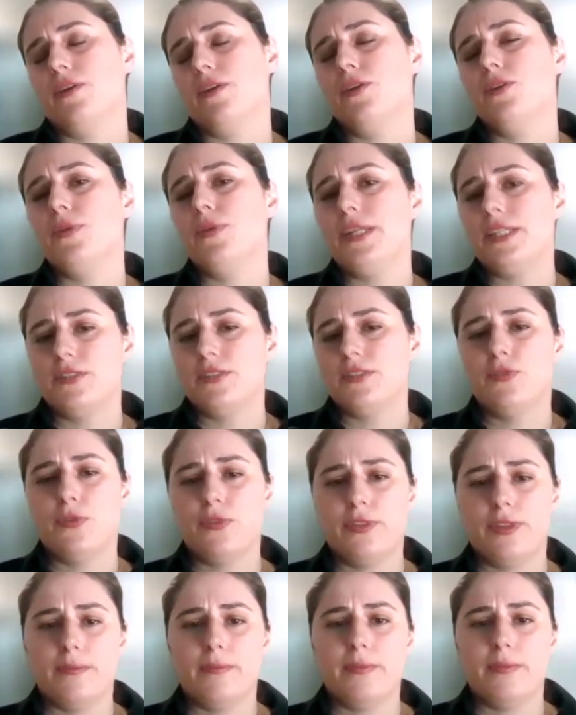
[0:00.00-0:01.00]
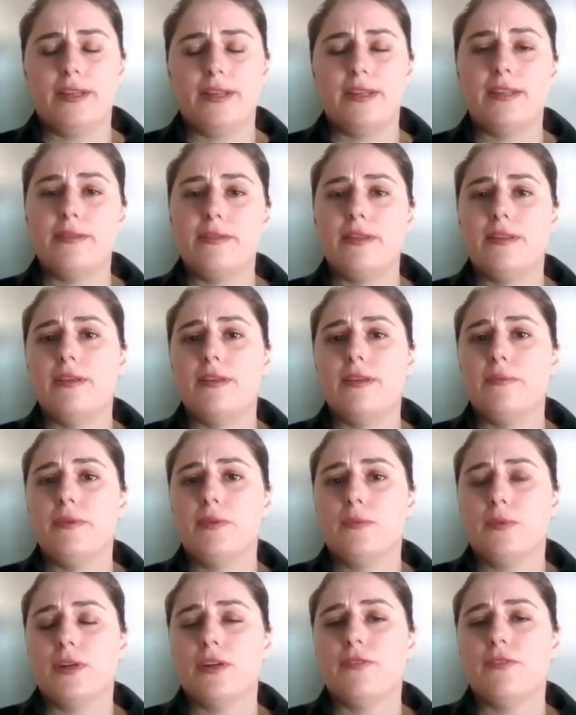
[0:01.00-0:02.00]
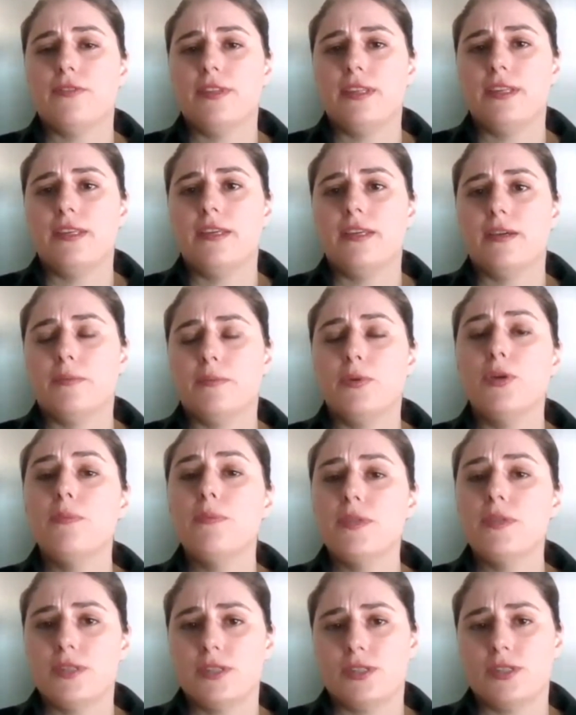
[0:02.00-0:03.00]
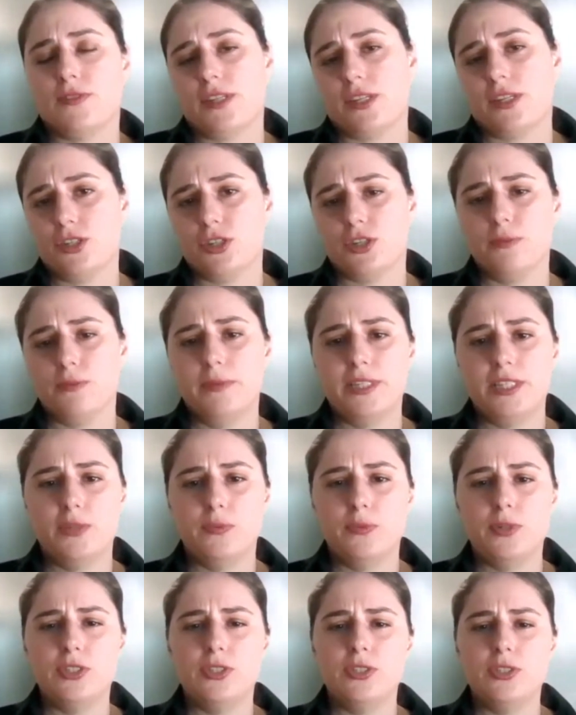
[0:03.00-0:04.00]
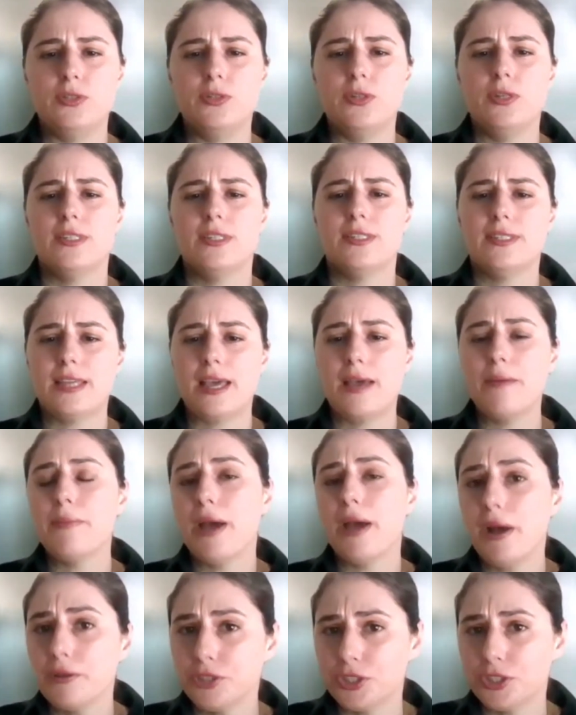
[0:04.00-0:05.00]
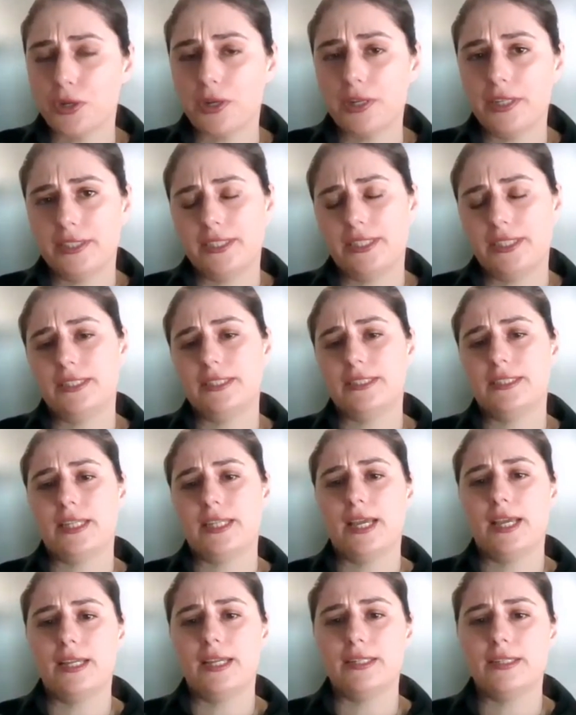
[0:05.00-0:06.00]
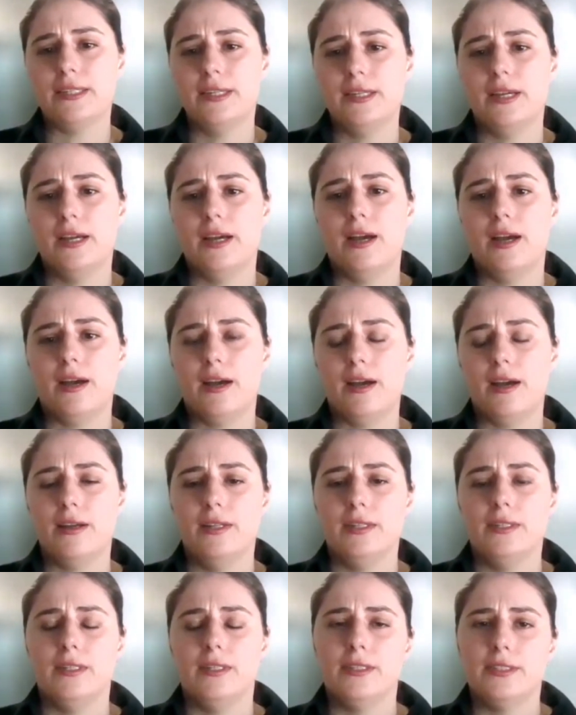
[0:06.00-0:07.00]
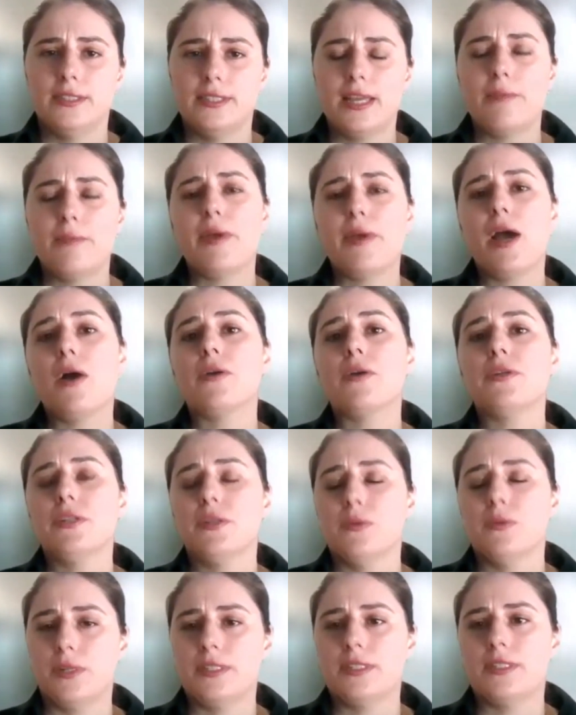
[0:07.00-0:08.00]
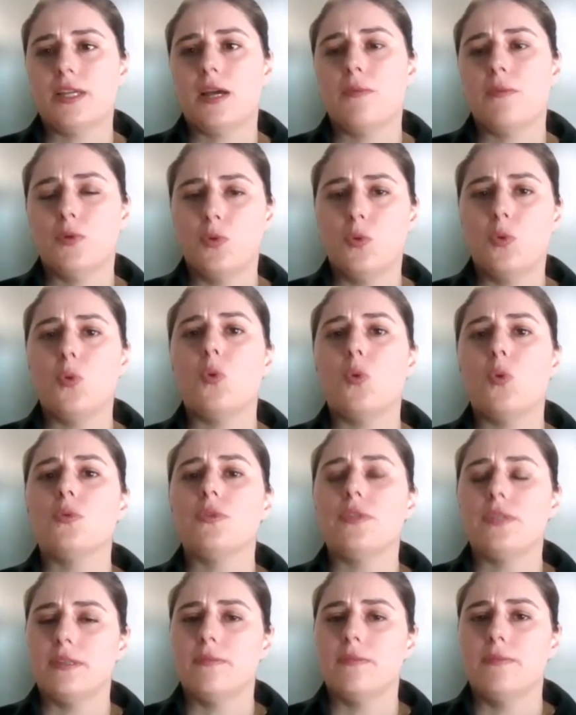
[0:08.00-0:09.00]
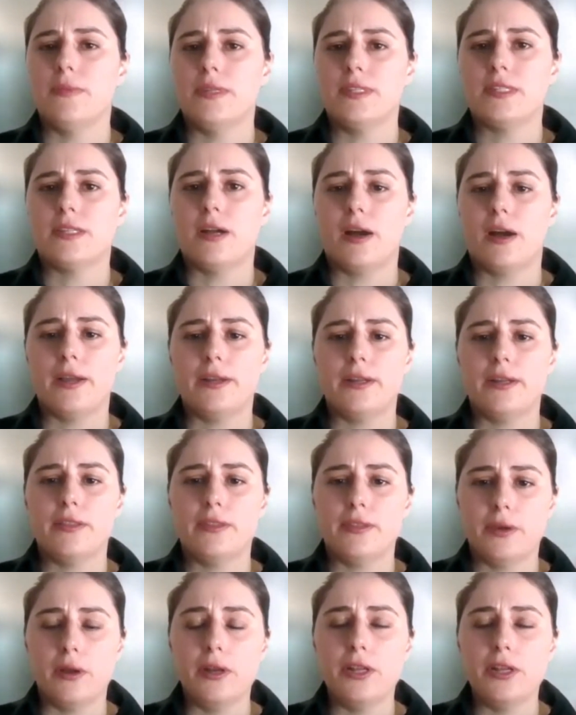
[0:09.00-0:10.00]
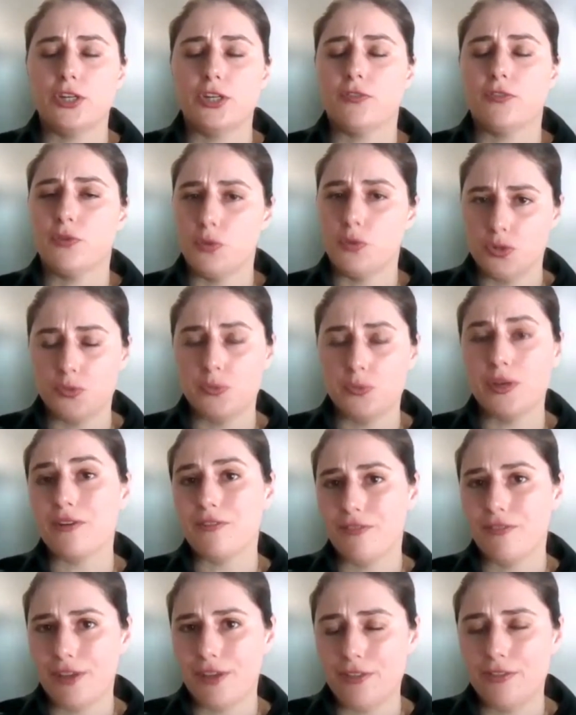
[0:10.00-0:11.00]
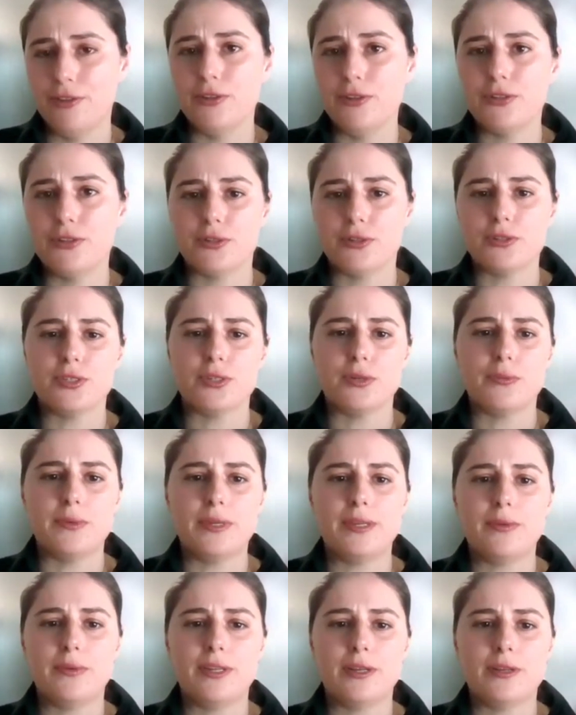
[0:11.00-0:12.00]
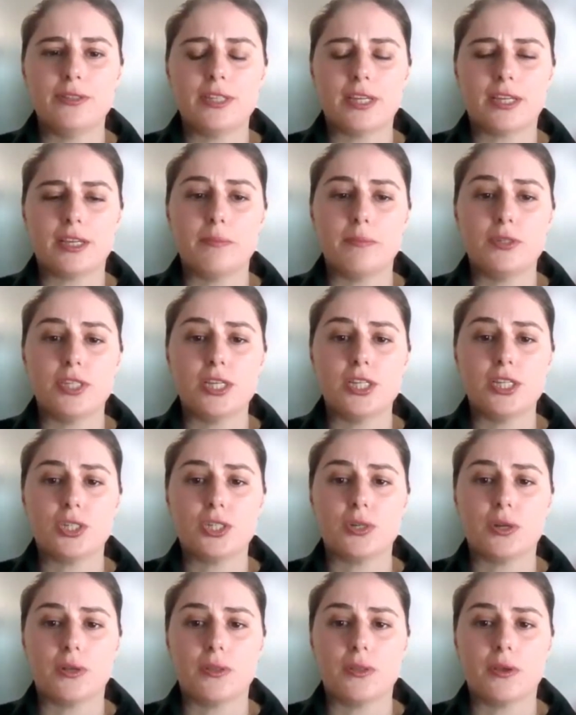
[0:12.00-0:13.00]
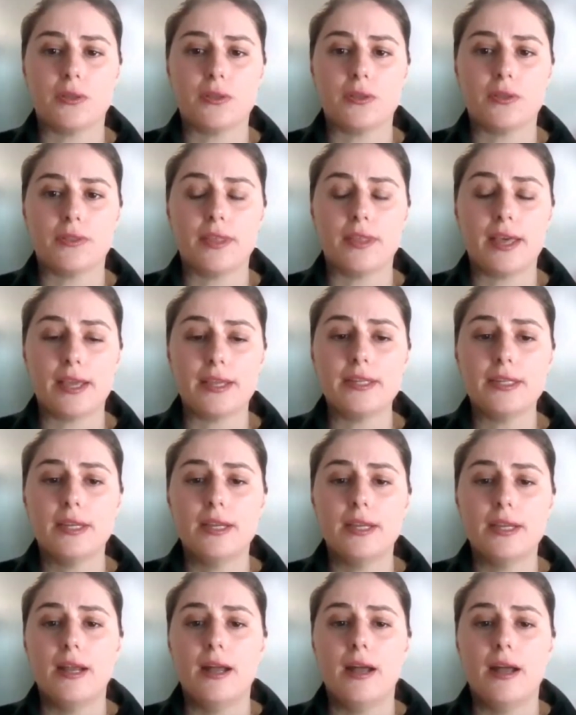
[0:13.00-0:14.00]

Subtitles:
a good reason for them, and in one of the purposes of such a committee, would to stamp out charlatans and stamp out what some call misguided theology. Of course, we are faith neutral, so we don't take a position on that.